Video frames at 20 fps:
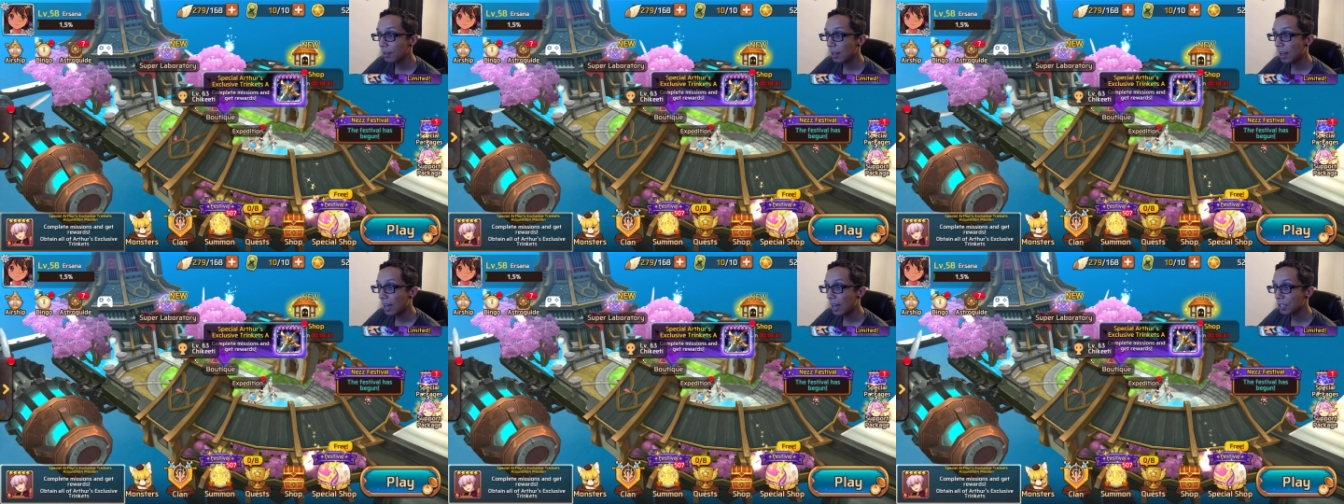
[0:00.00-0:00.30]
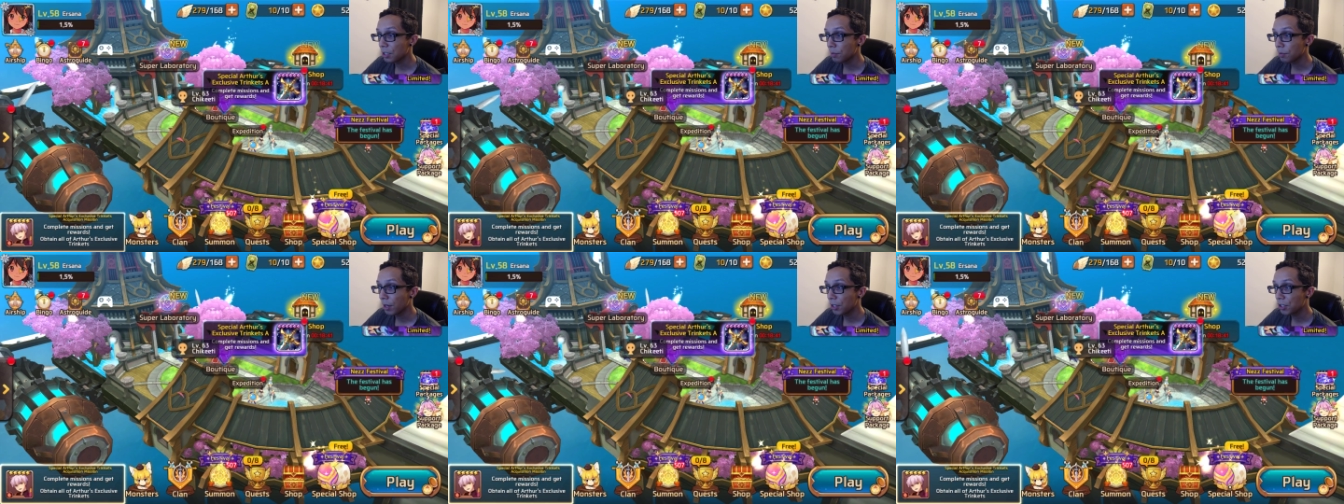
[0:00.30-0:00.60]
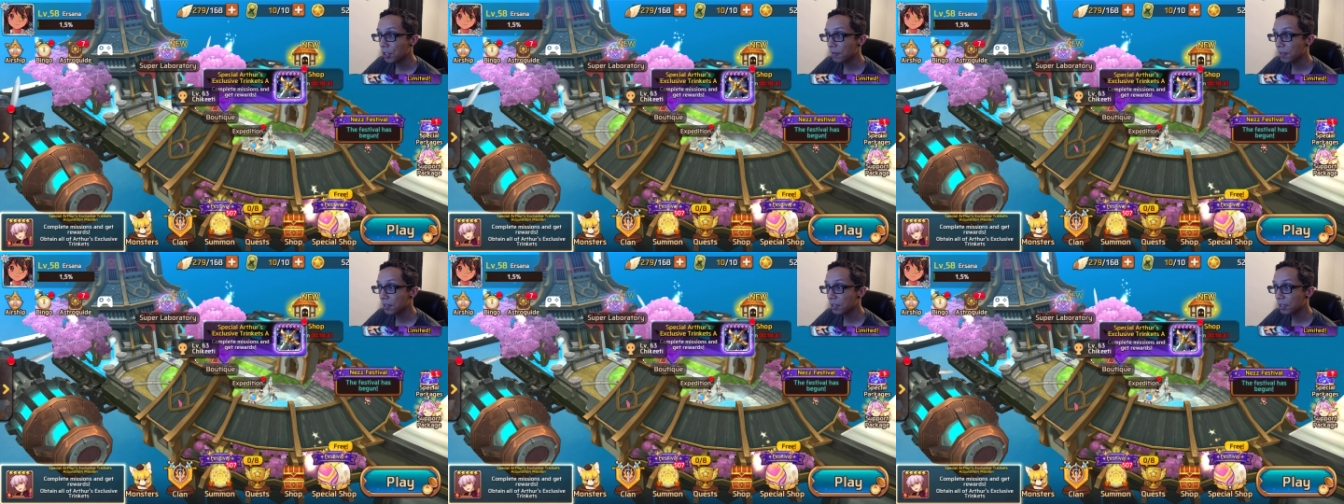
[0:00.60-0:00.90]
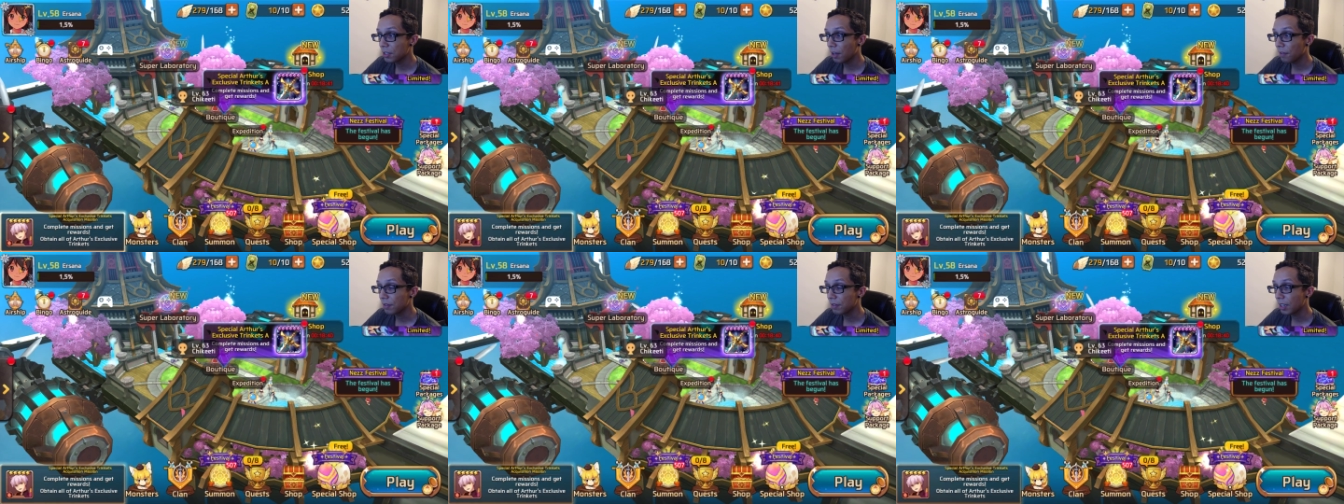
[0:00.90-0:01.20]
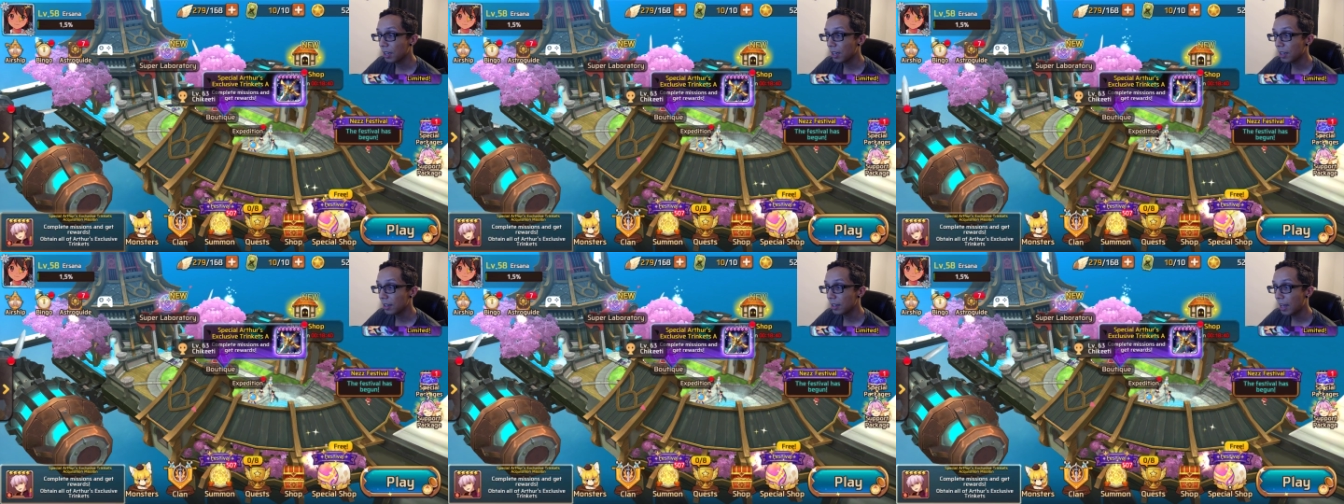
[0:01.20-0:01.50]
as much of the stuff
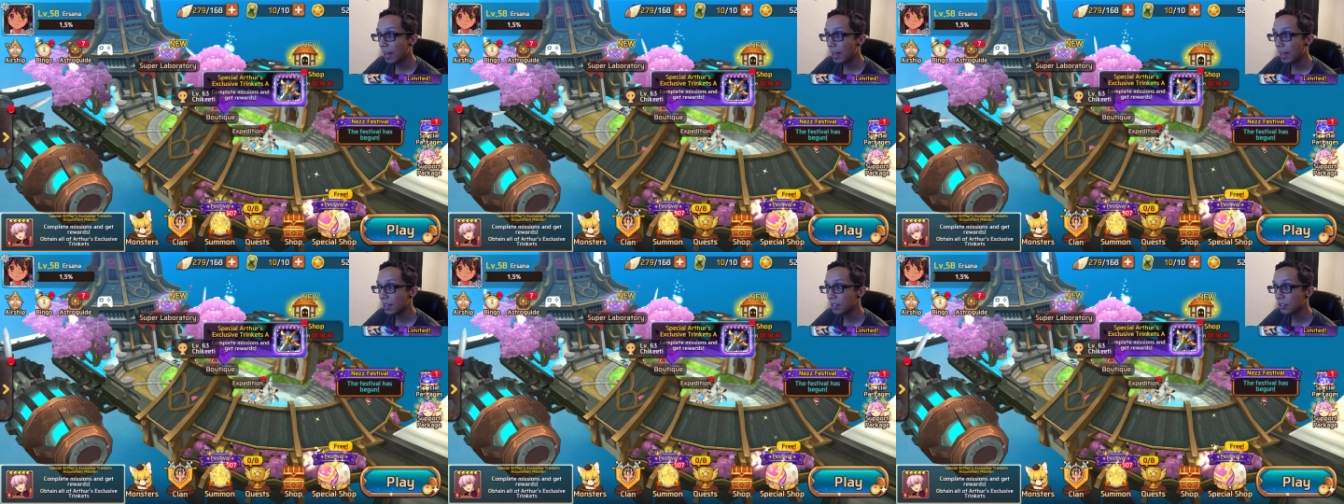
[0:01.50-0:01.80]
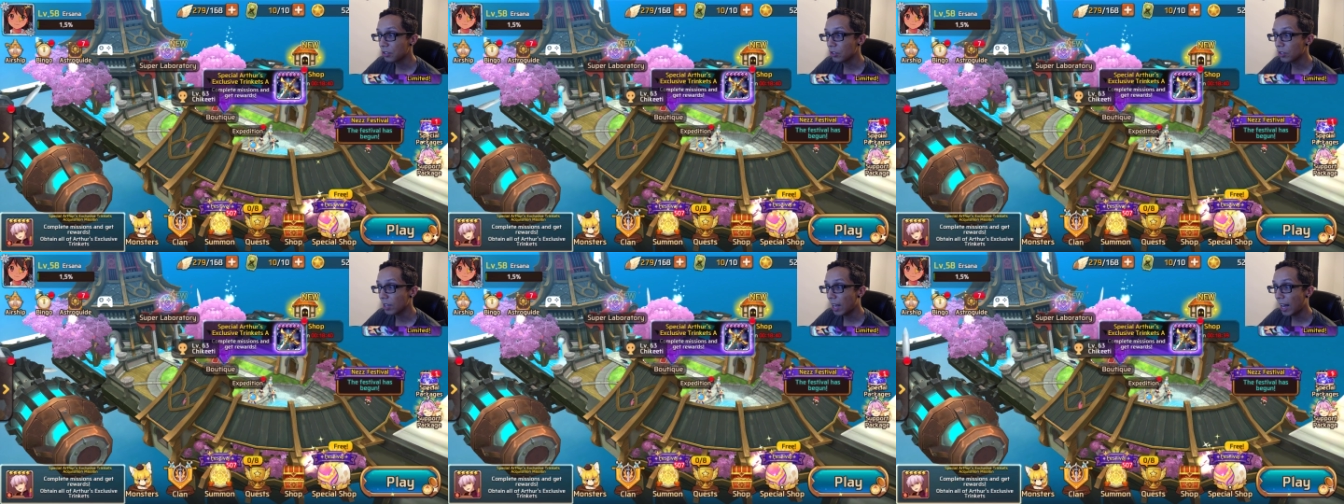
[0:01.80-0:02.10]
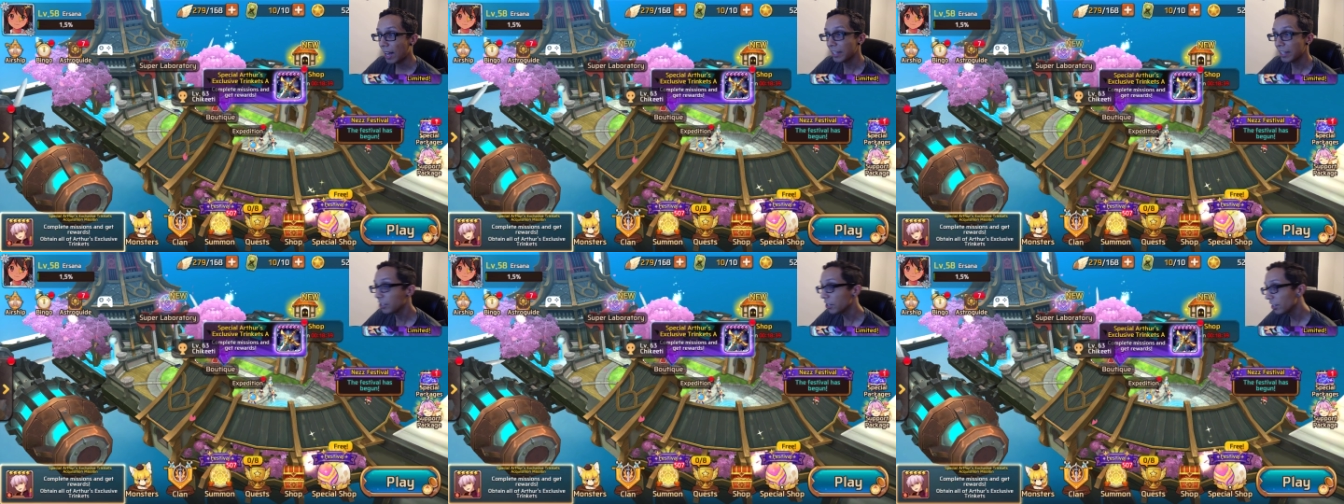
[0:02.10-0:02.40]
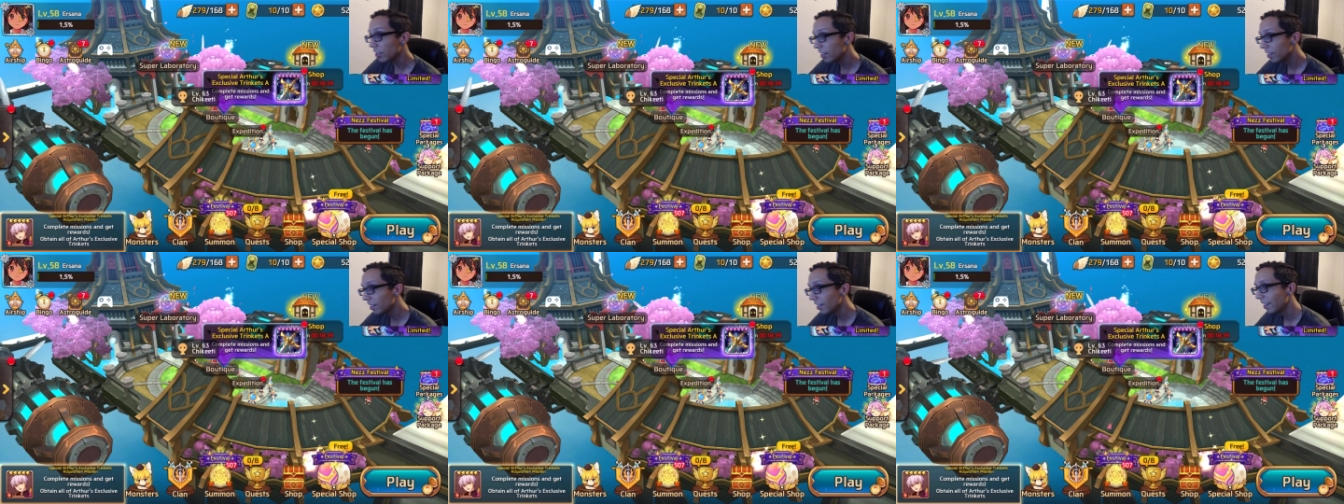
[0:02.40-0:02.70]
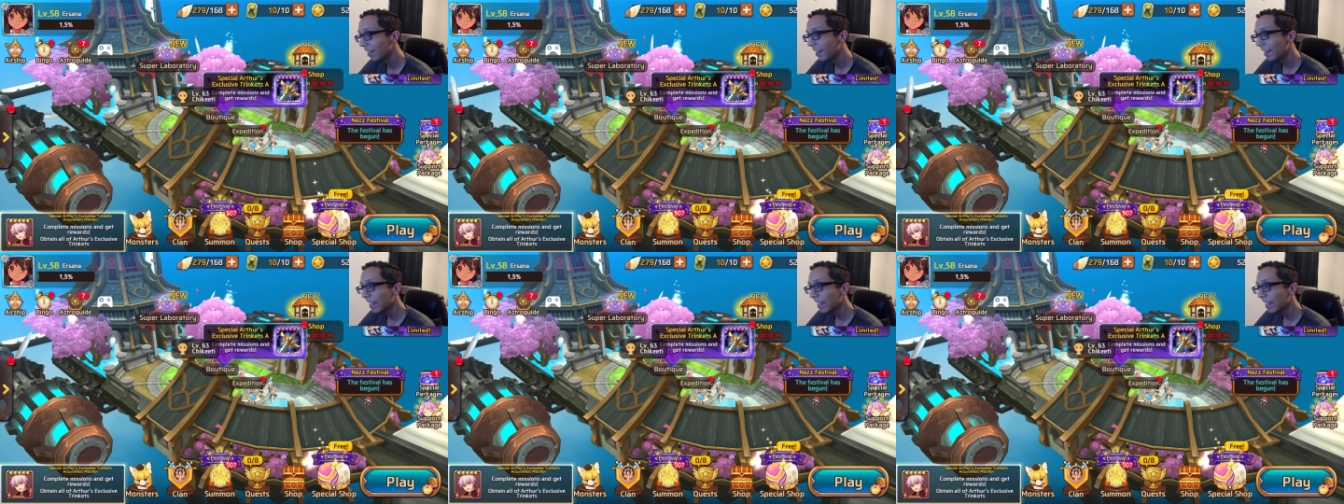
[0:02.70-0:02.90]
done as I could